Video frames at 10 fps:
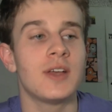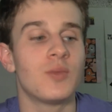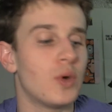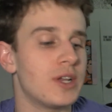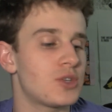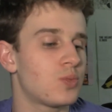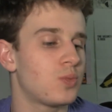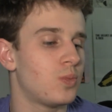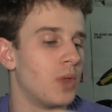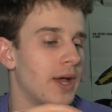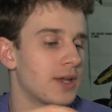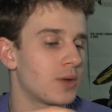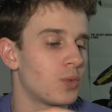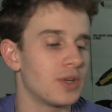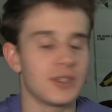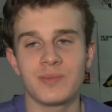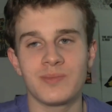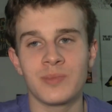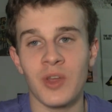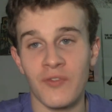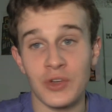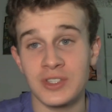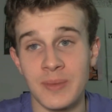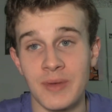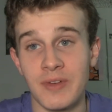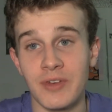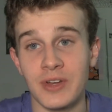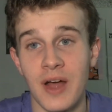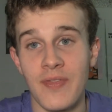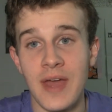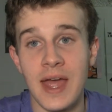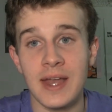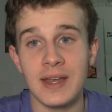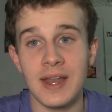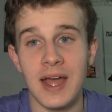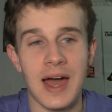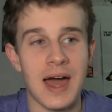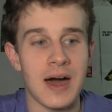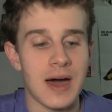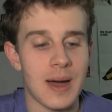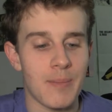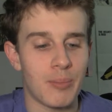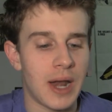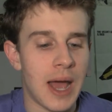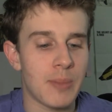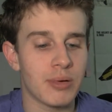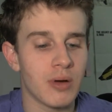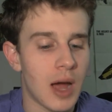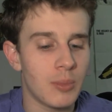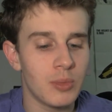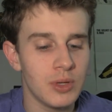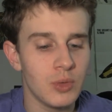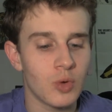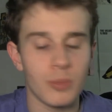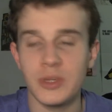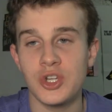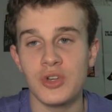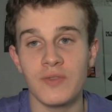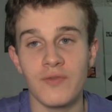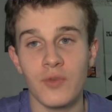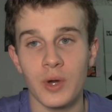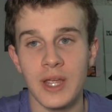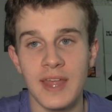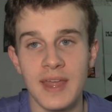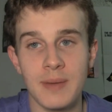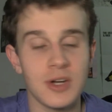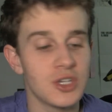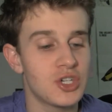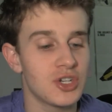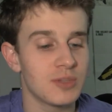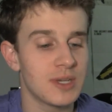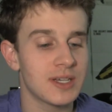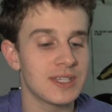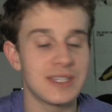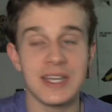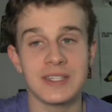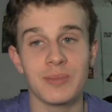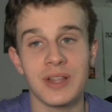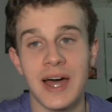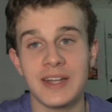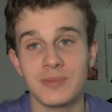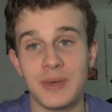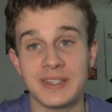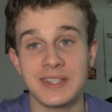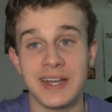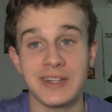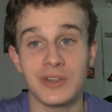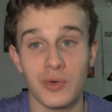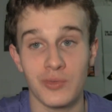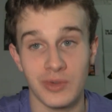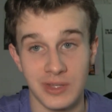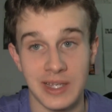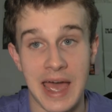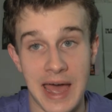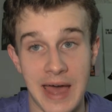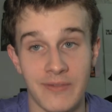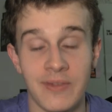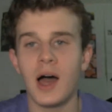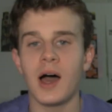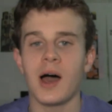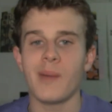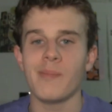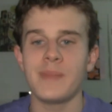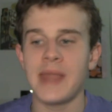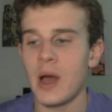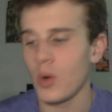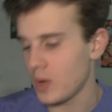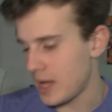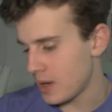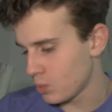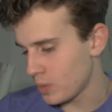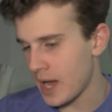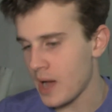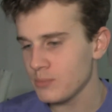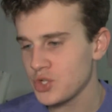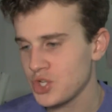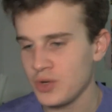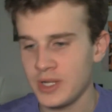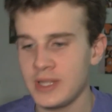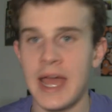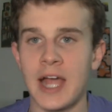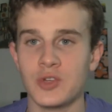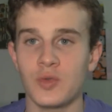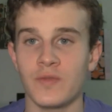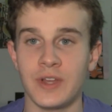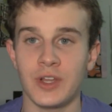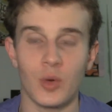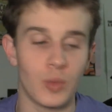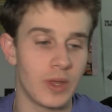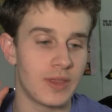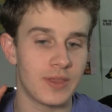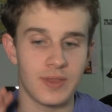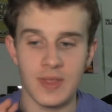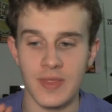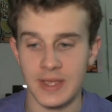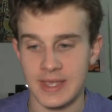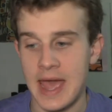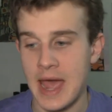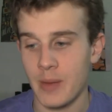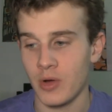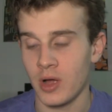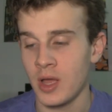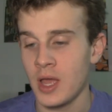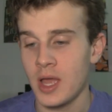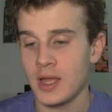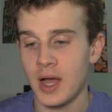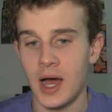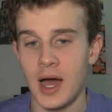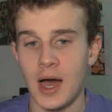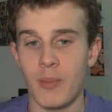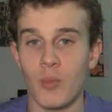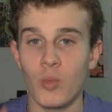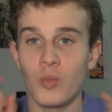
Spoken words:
which like was the first time I've ever done that. But I probably won't be shooting 4K that much just because it takes up a lot of space that I don't really have. Now, when I'm shooting the actual video with the camera that